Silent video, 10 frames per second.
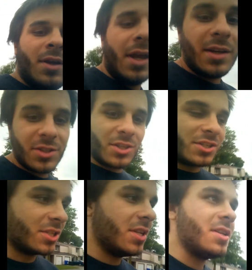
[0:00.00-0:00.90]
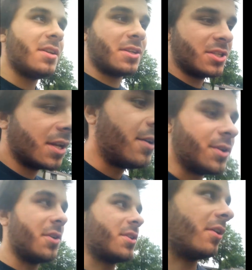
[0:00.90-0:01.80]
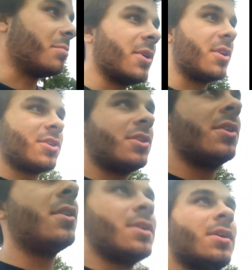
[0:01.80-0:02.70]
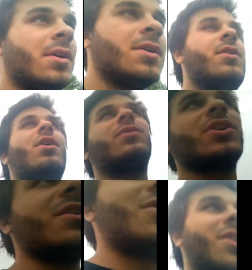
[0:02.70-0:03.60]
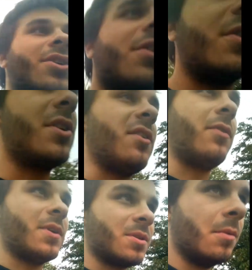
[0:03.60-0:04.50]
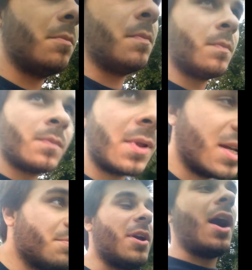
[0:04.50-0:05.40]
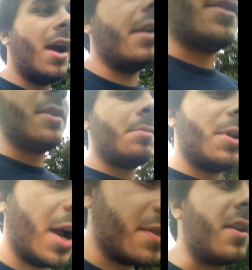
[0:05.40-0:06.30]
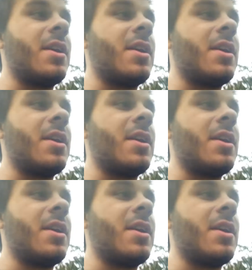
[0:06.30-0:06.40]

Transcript: and succeed and excel yourself, because you have to consider yourself as behind the